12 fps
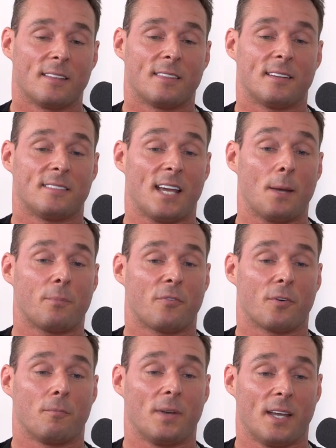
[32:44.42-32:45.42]
the tape
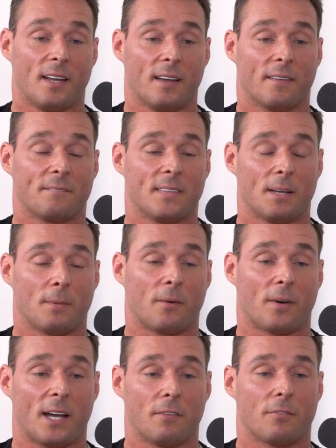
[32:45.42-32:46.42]
for me and my
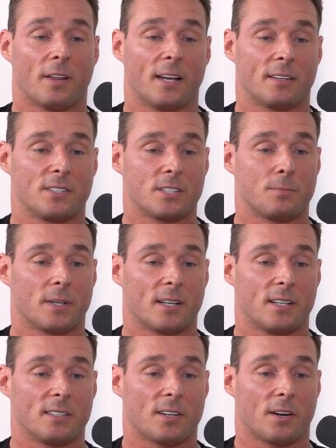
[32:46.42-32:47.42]
wife, just
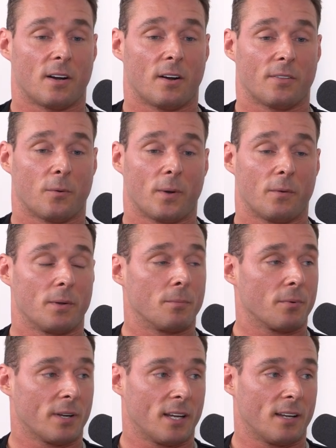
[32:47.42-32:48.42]
because the way we
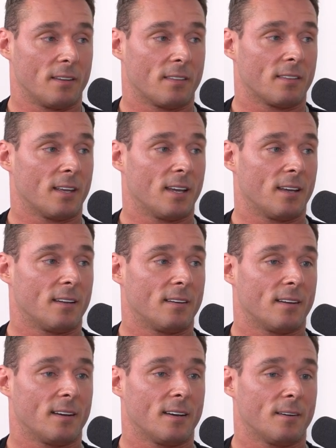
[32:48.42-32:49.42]
breathe and,
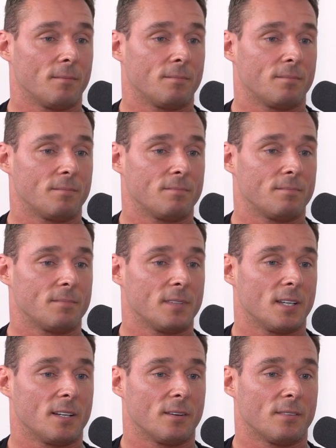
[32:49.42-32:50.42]

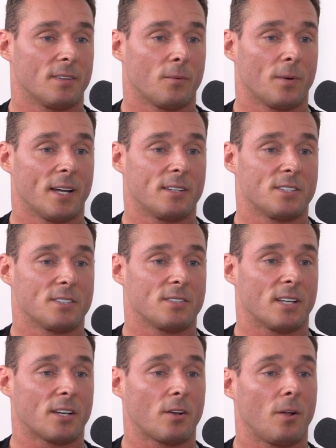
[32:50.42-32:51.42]
the way it
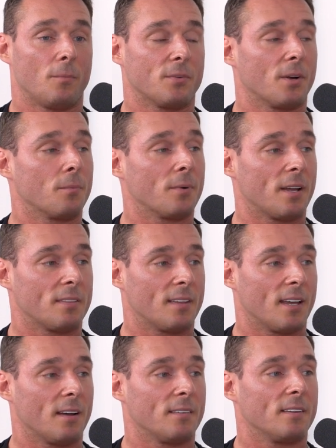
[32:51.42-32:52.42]
just calms our breath
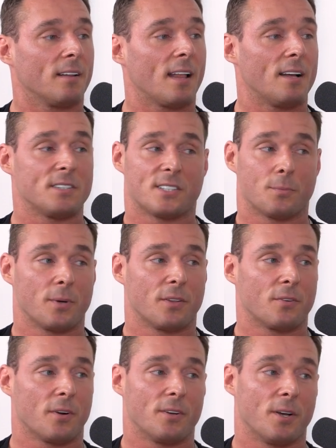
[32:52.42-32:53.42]
down and allows us to breathe
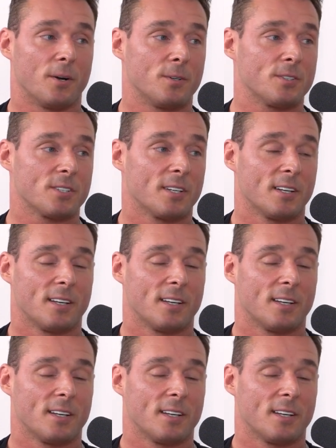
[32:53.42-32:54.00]
through our nose.